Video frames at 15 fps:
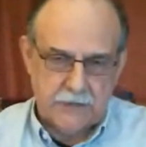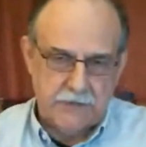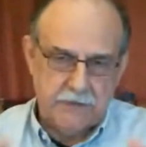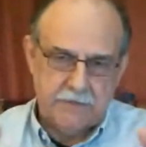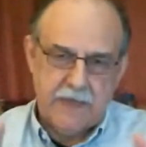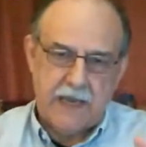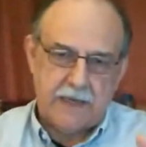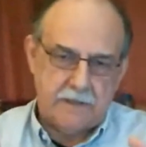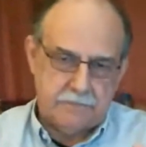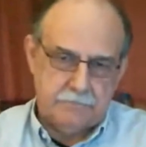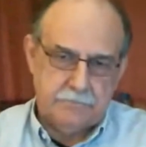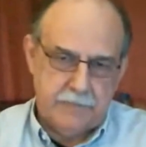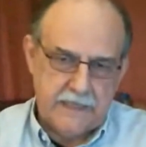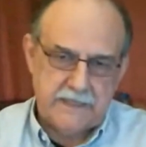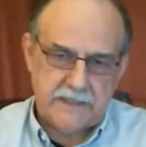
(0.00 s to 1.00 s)
you've got to
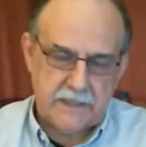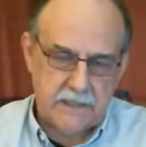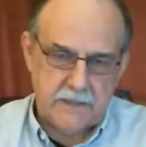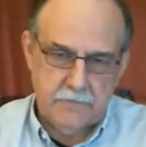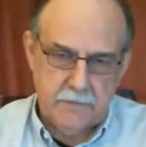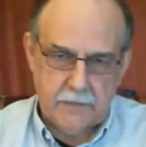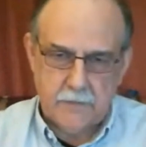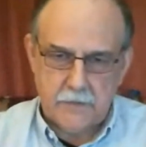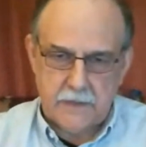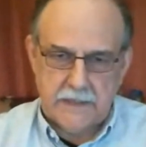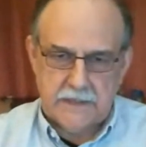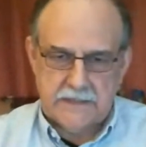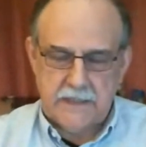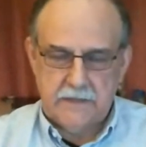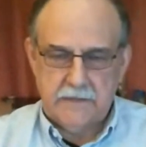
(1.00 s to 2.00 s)
basically
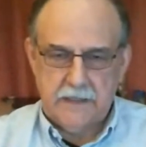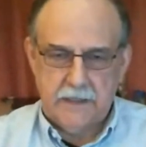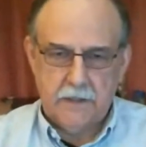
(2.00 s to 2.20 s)
memorize that.